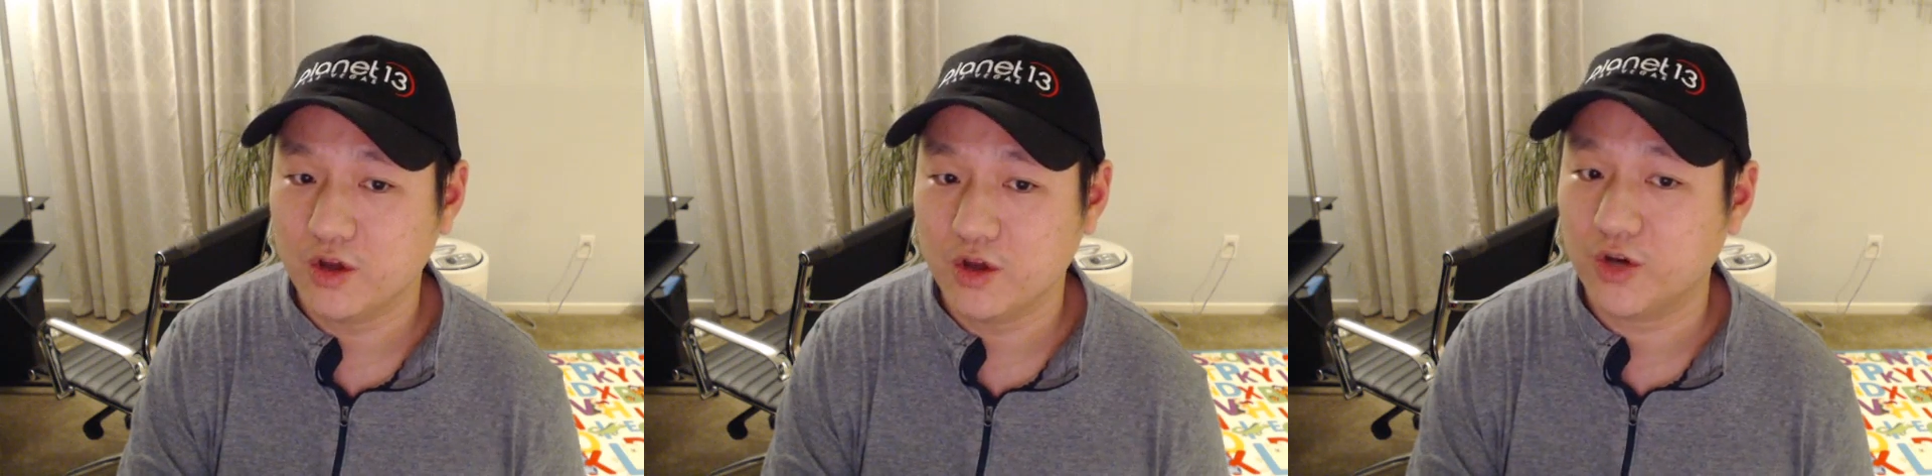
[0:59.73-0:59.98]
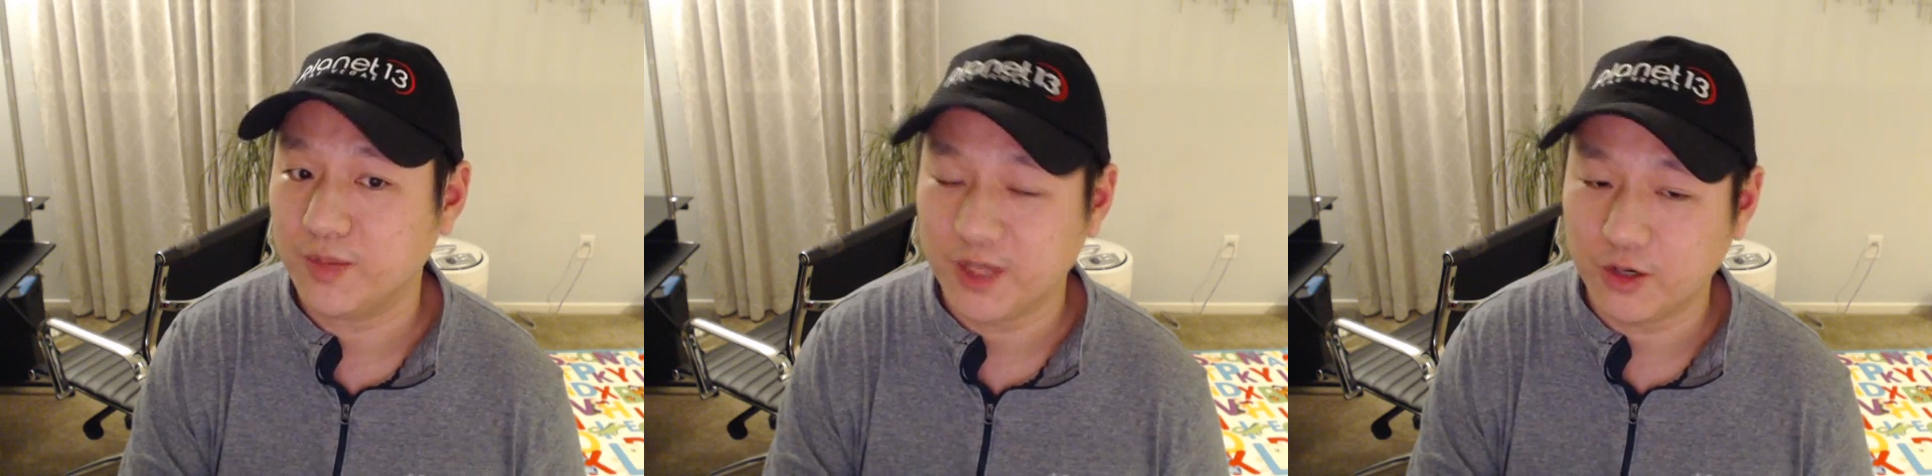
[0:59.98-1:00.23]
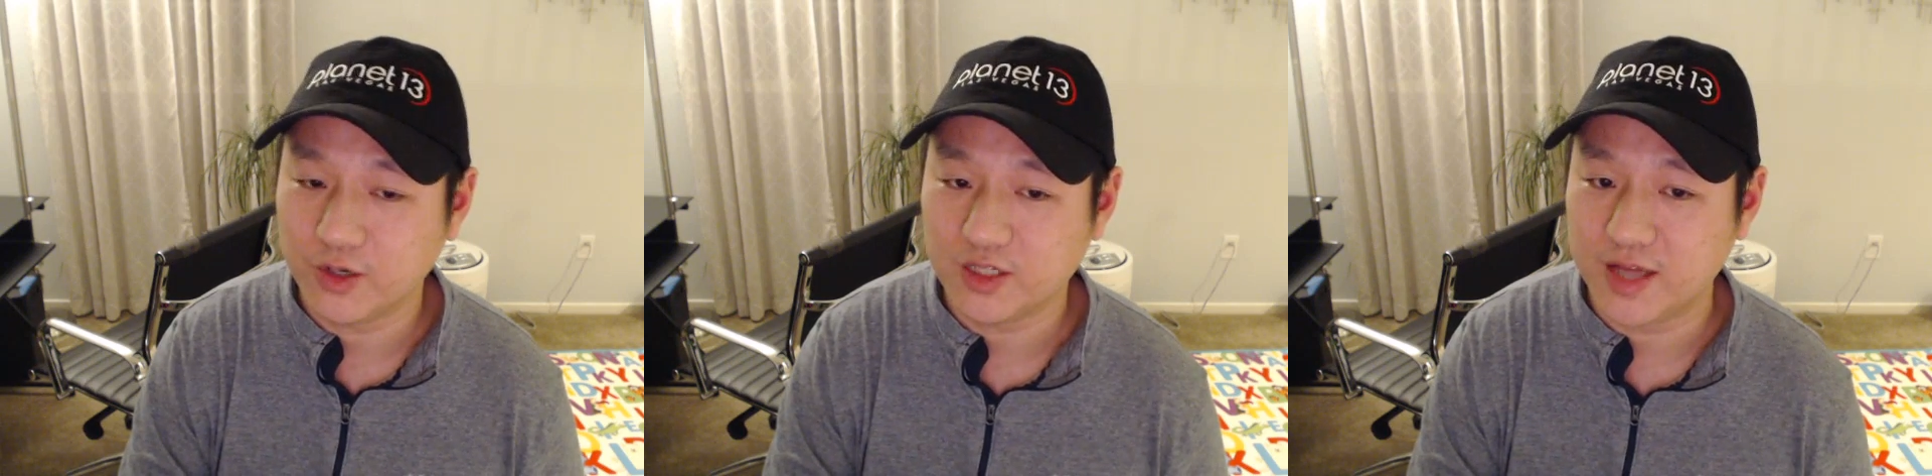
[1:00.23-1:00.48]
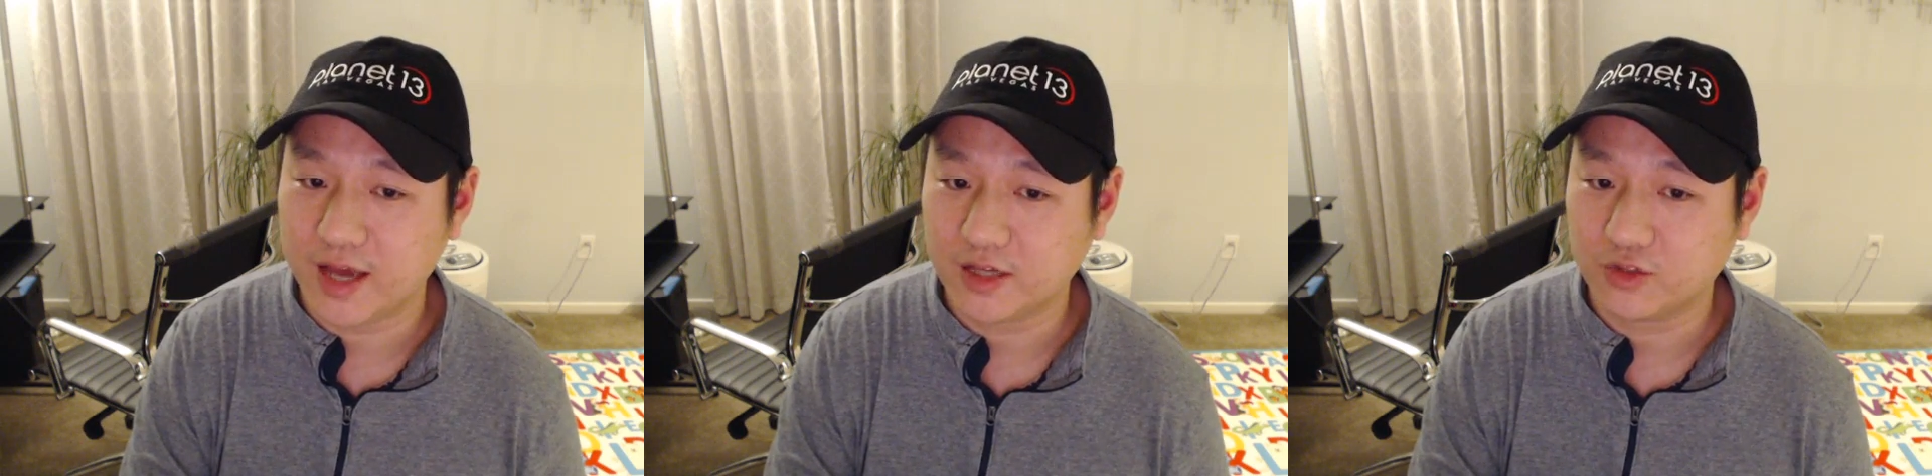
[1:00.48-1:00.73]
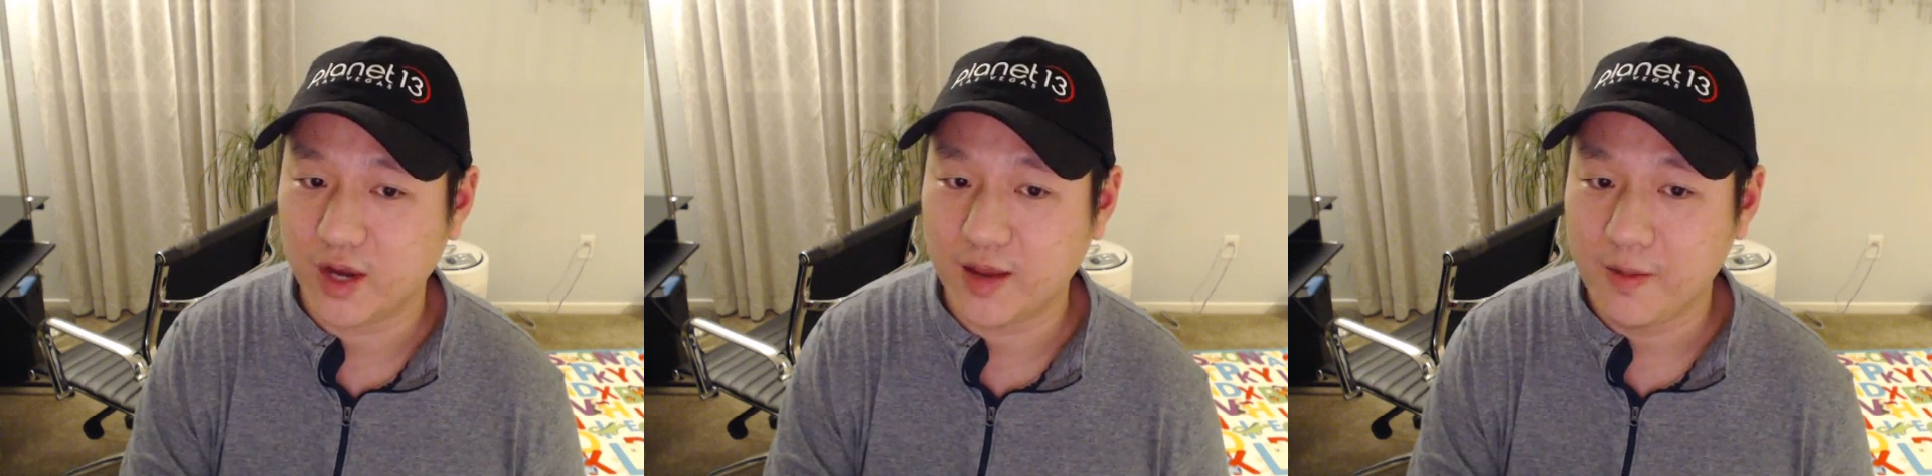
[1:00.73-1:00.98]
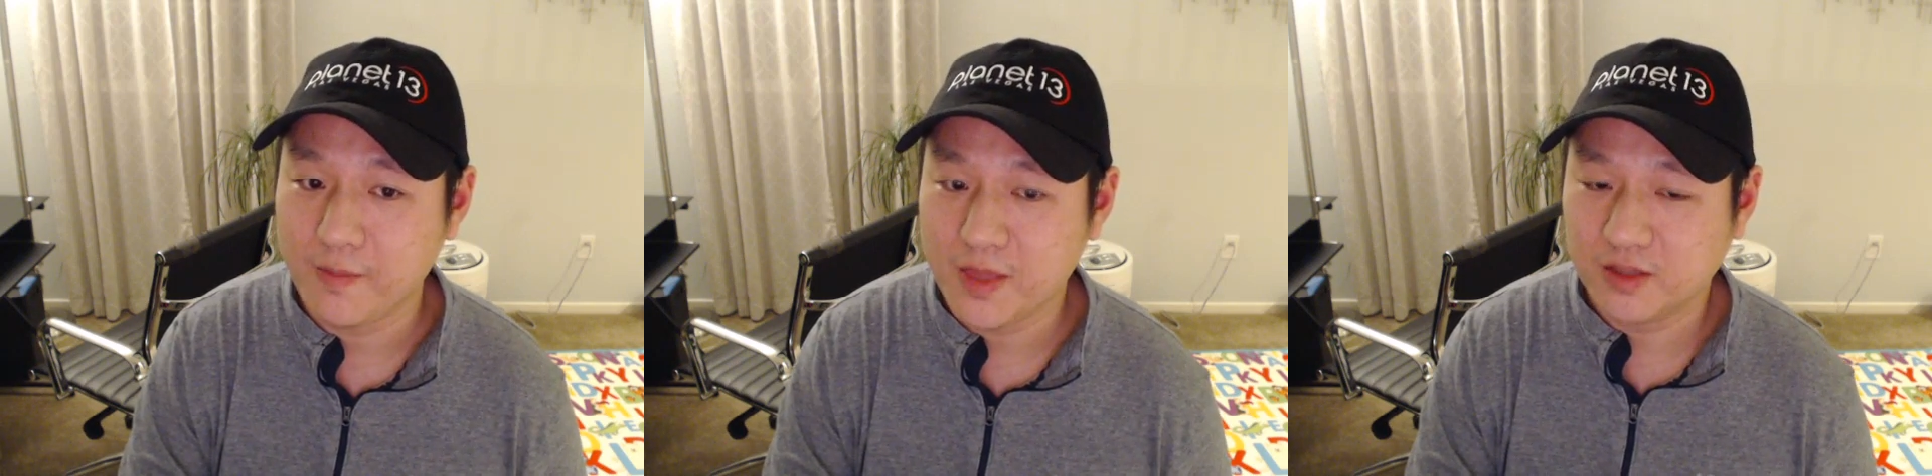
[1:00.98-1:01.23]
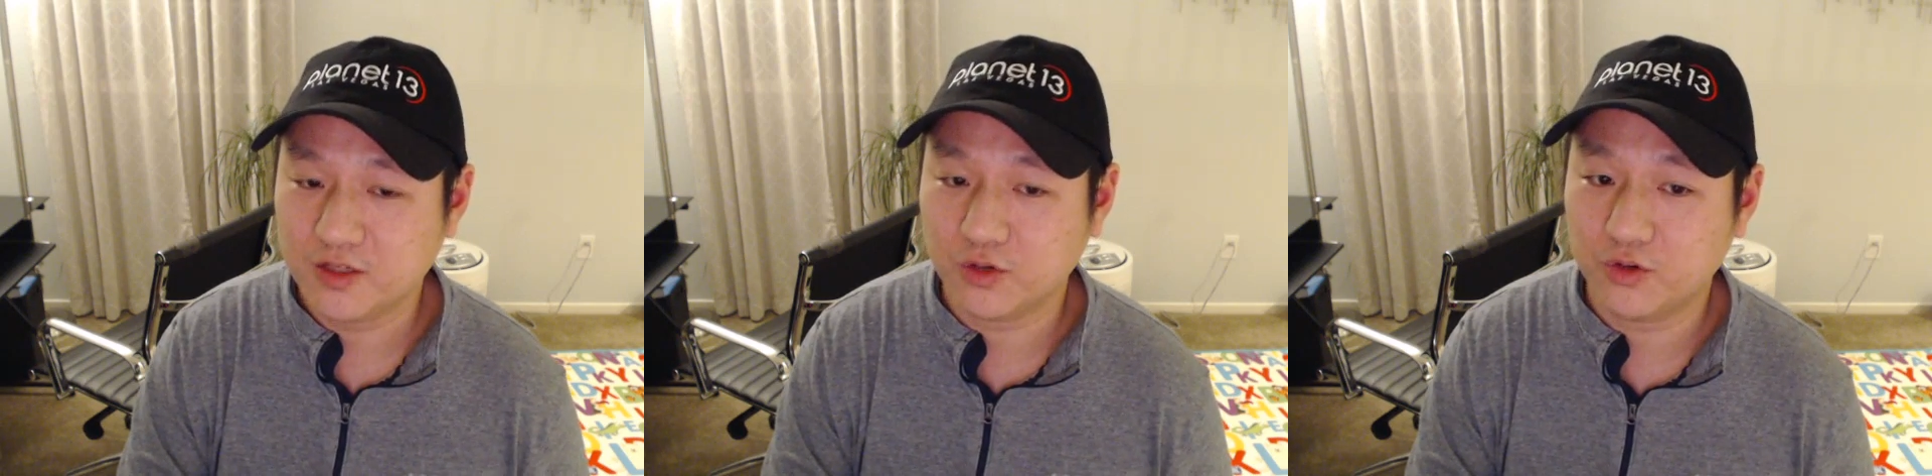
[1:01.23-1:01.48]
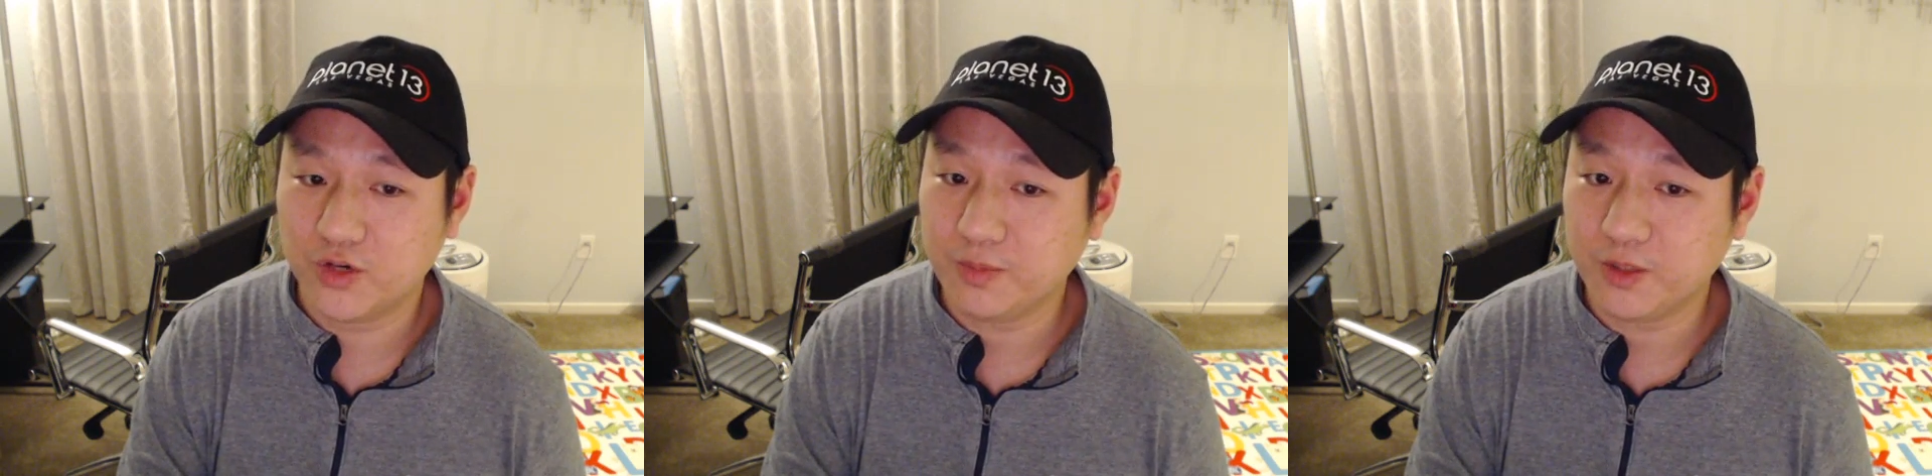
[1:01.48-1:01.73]
crypto is next, right? So
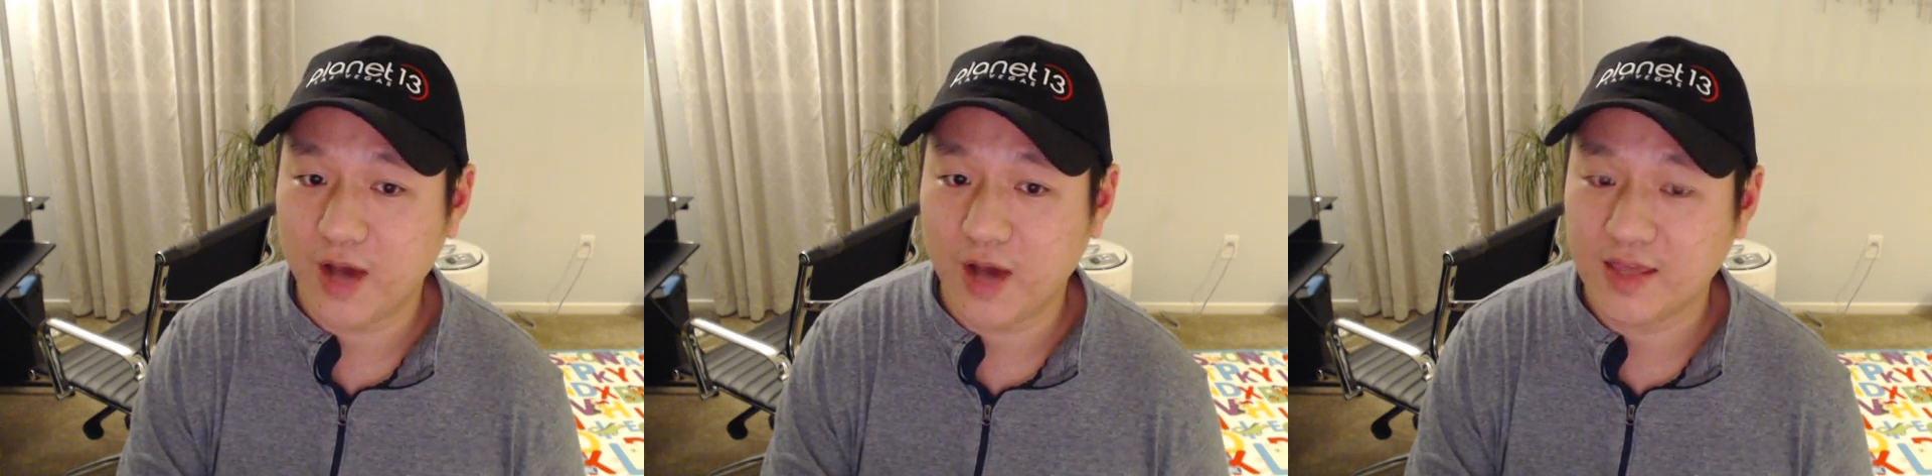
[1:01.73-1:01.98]
crypto,